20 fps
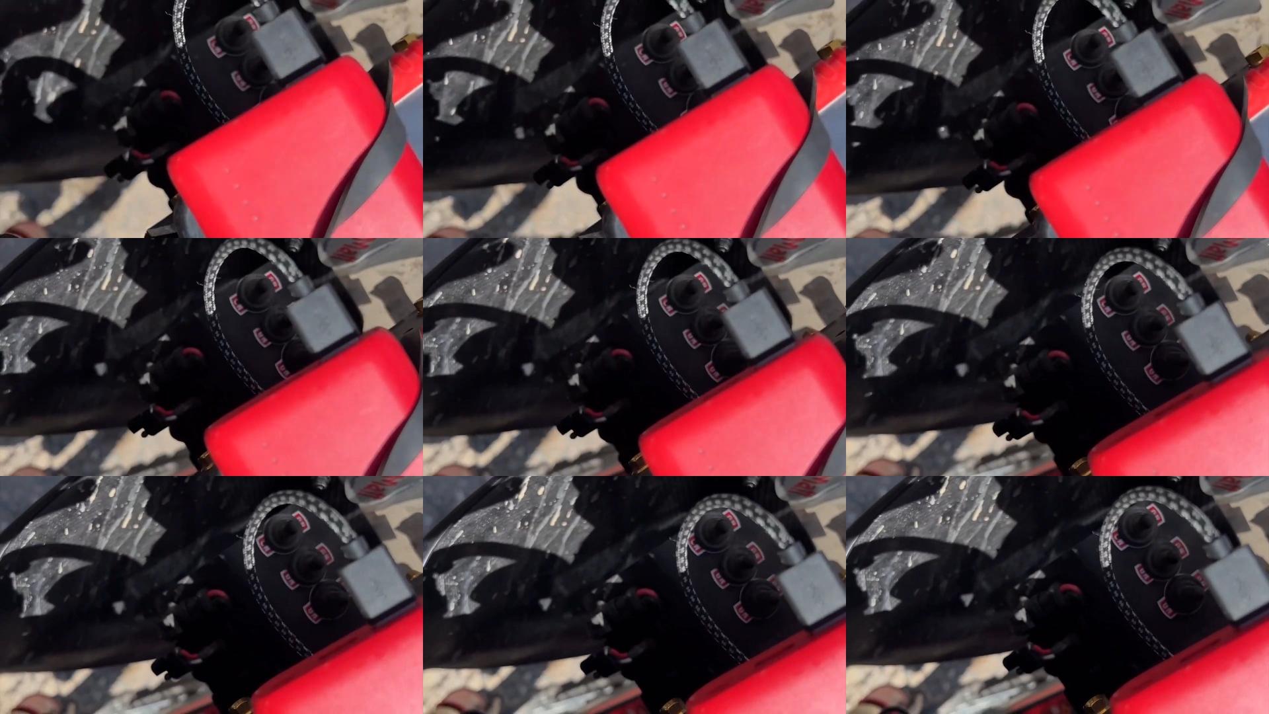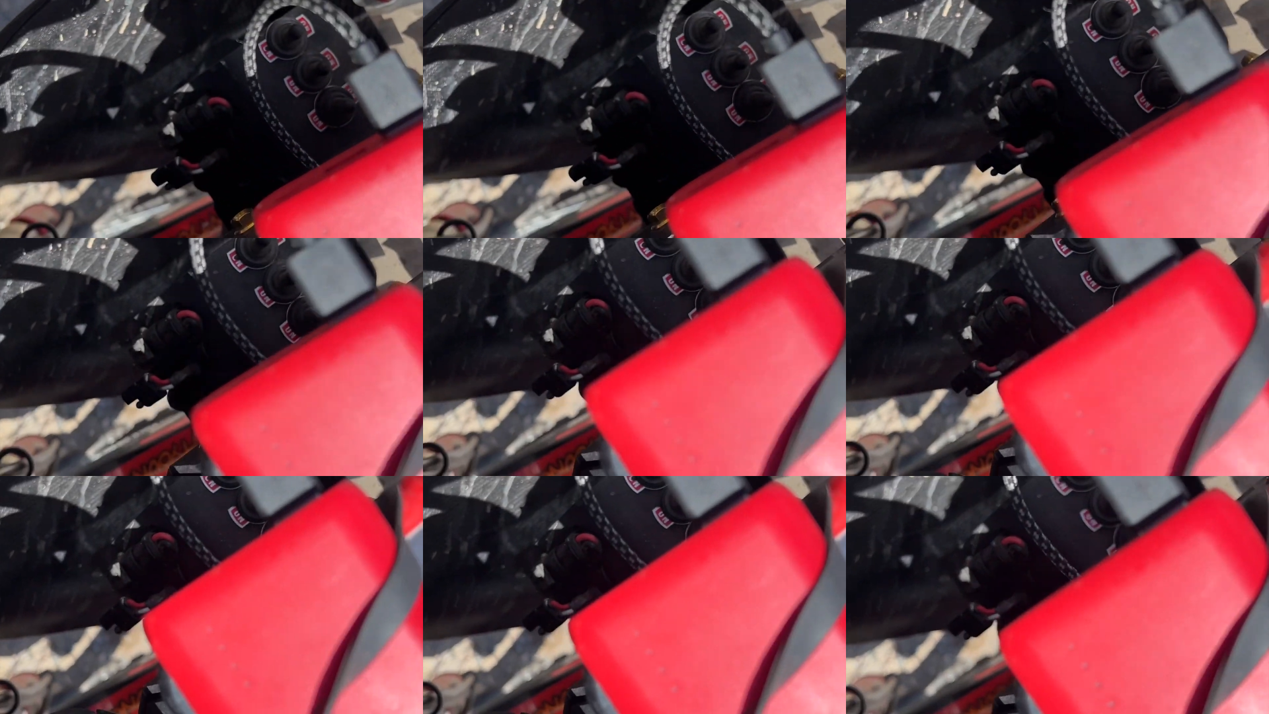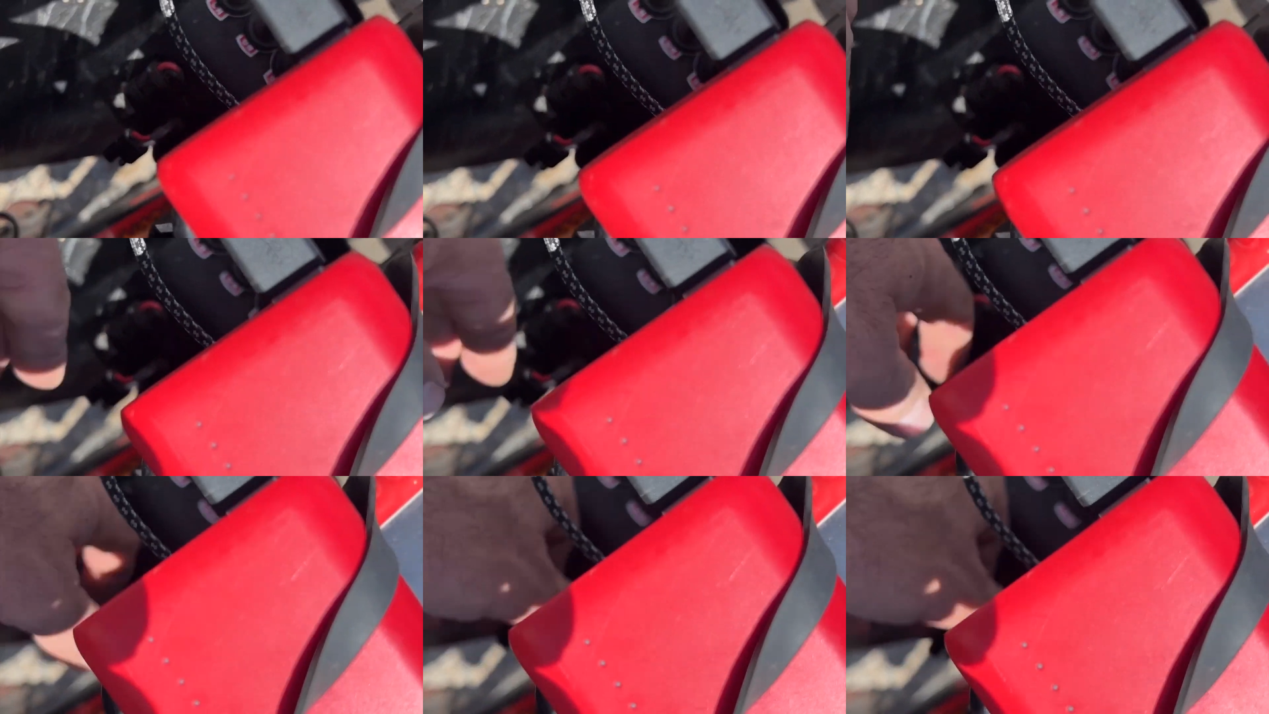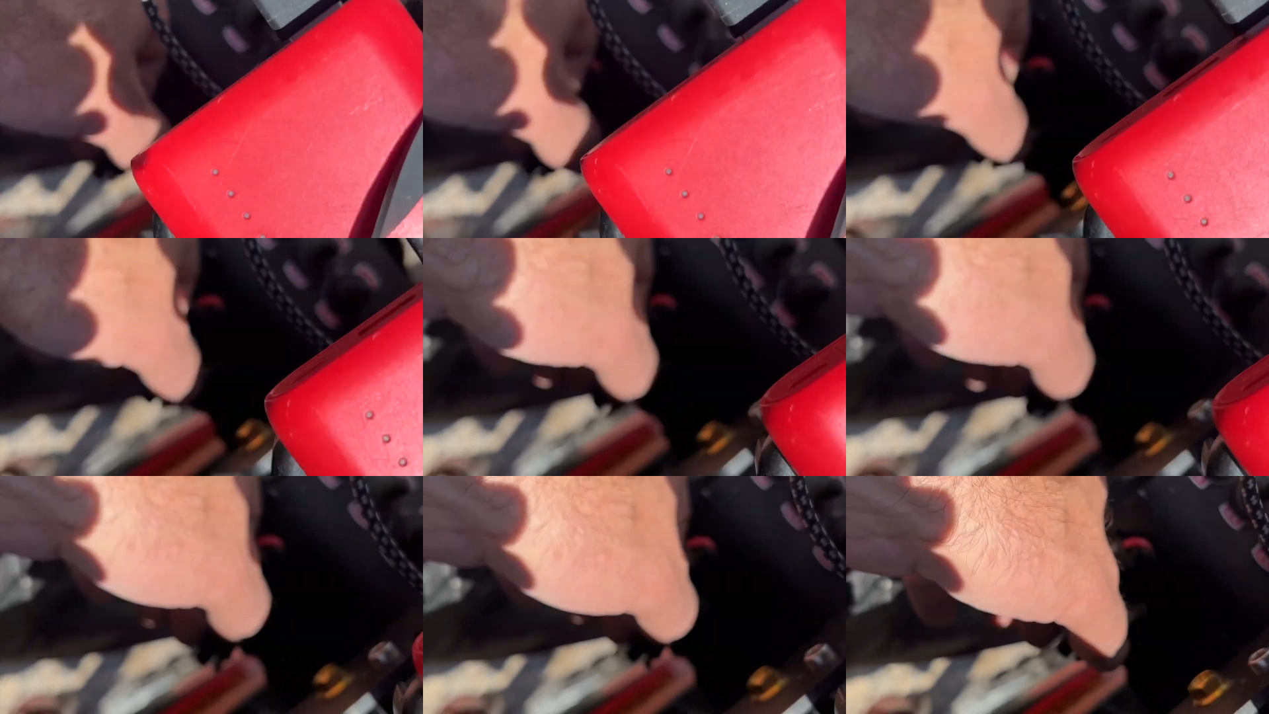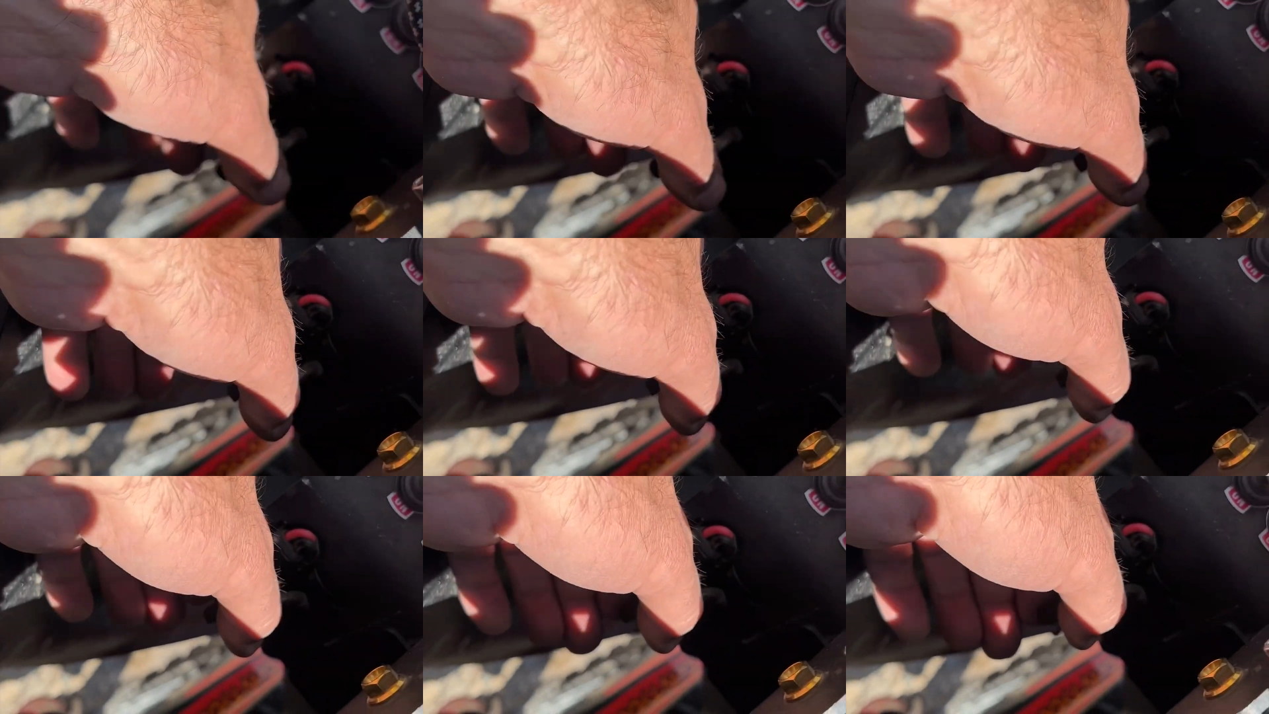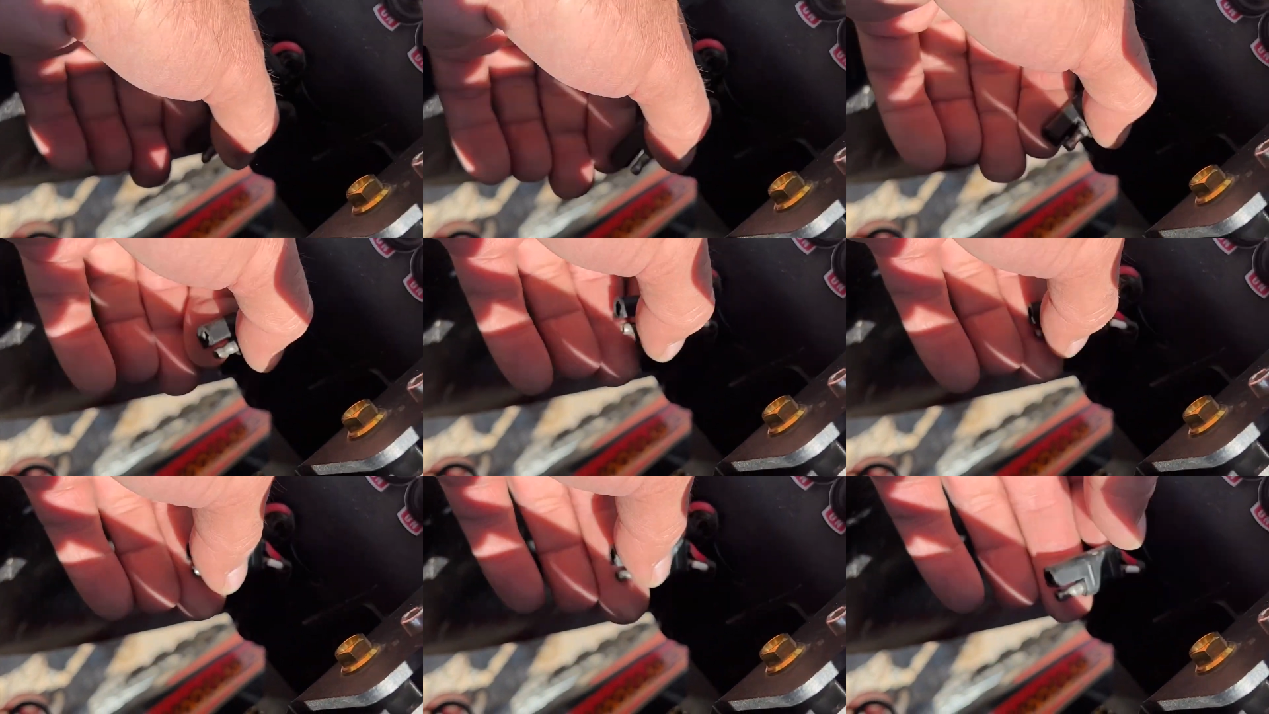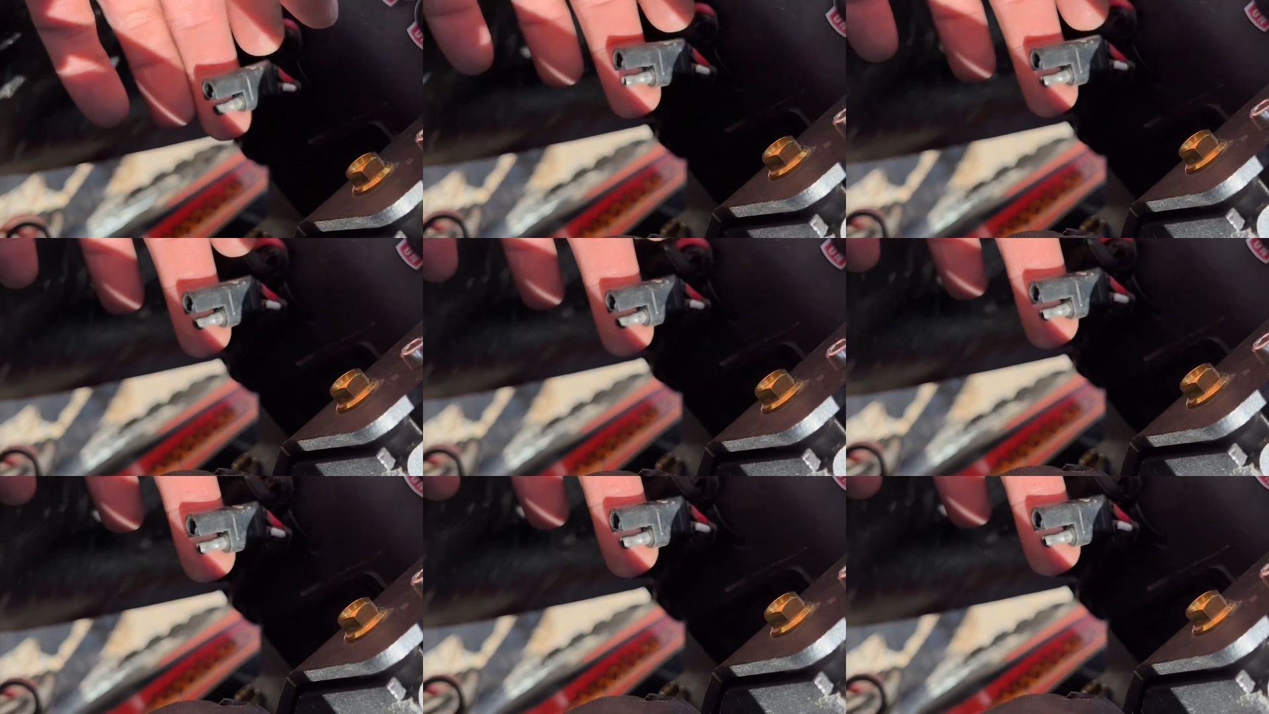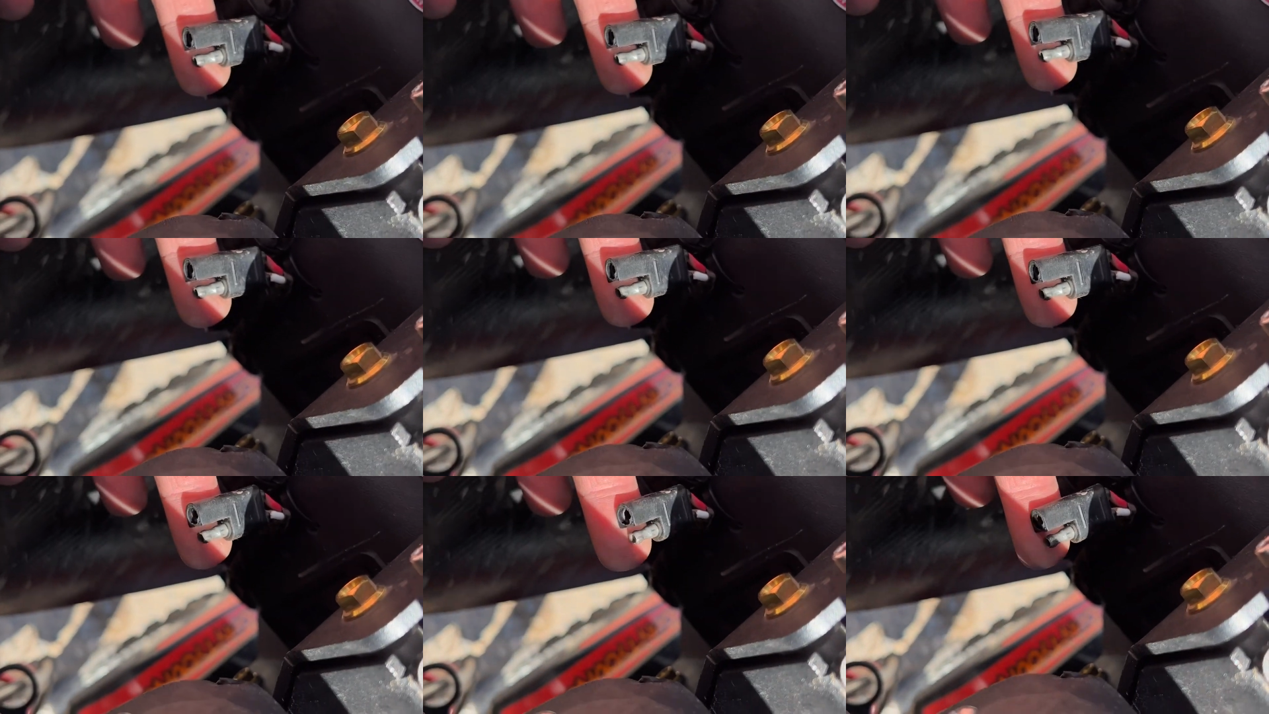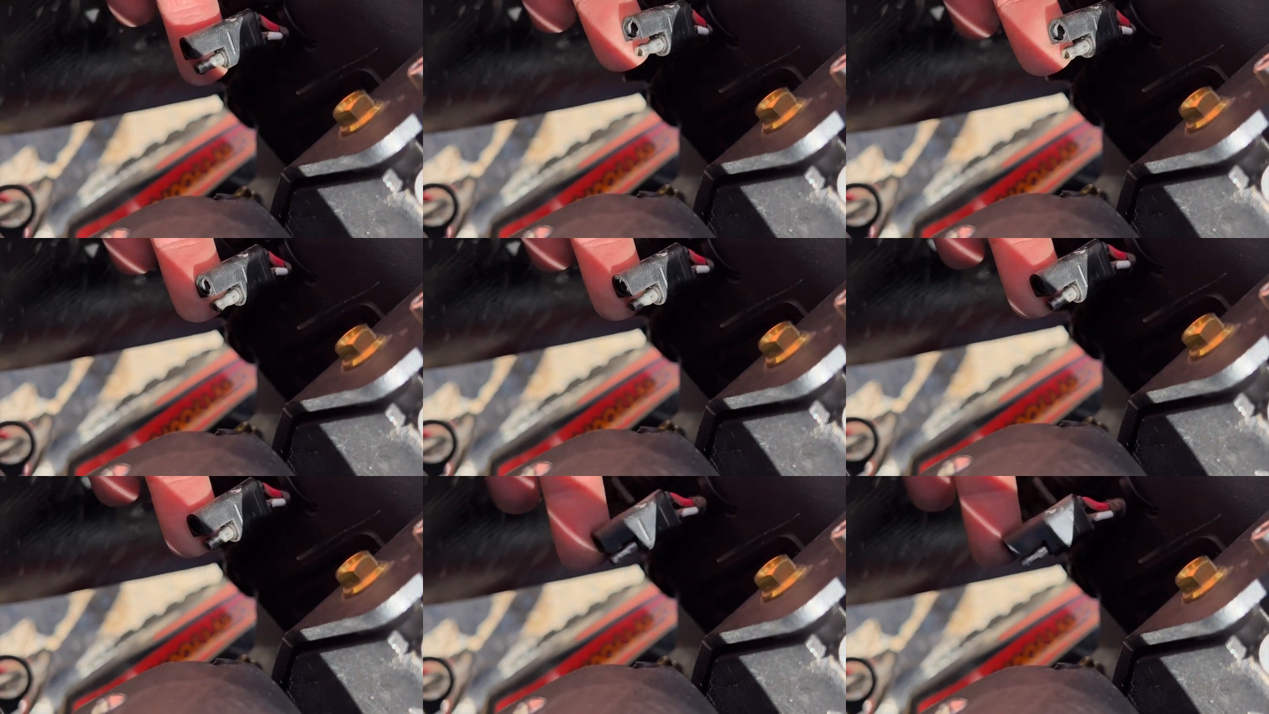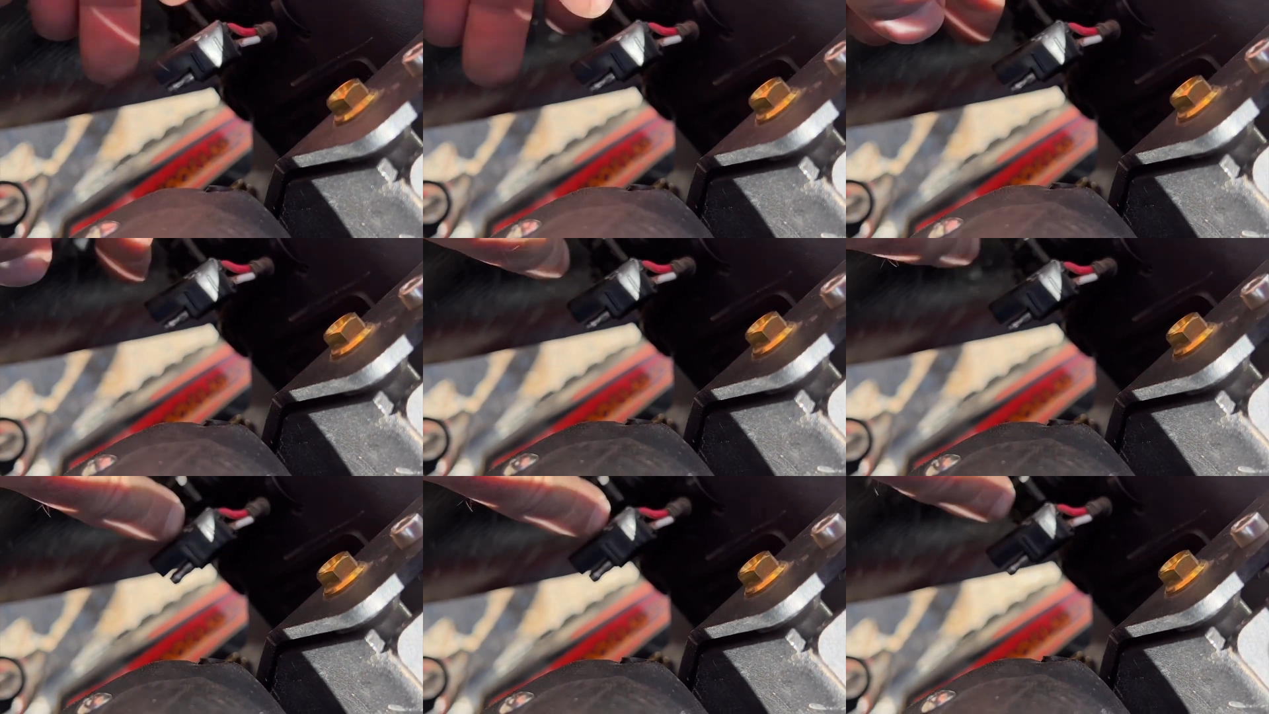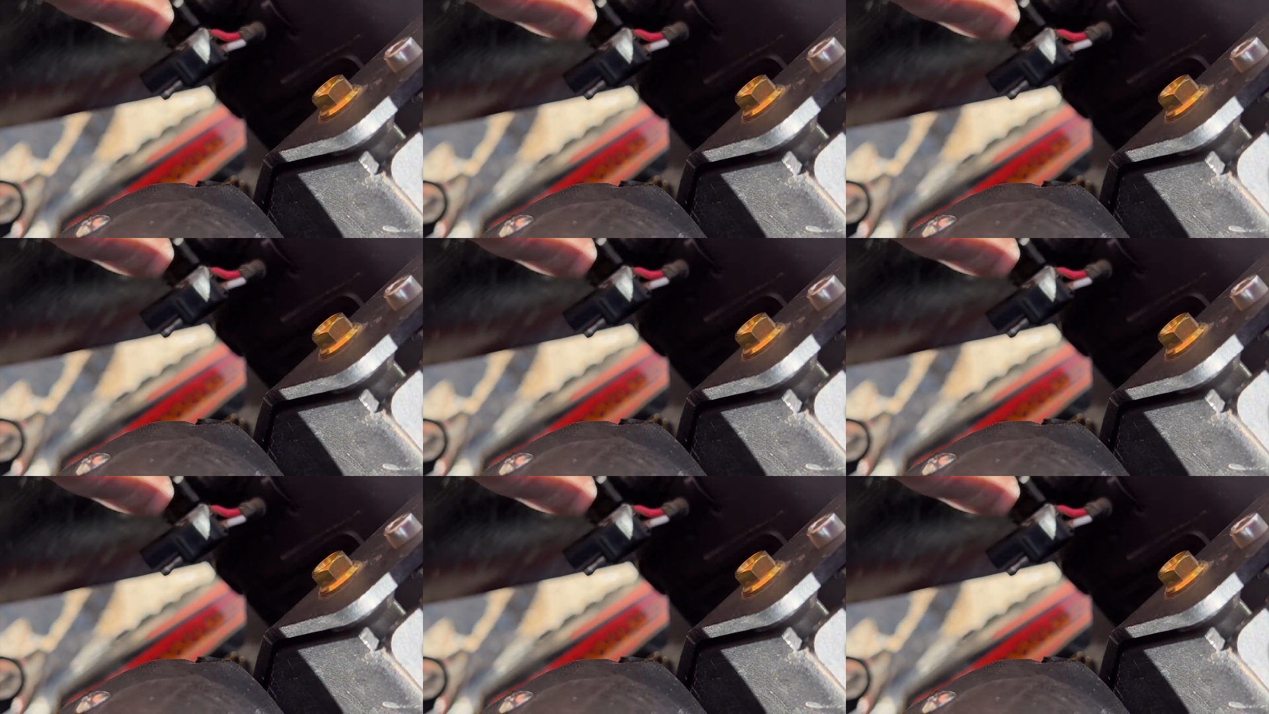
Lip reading: No face is visible, so there are no lips to read.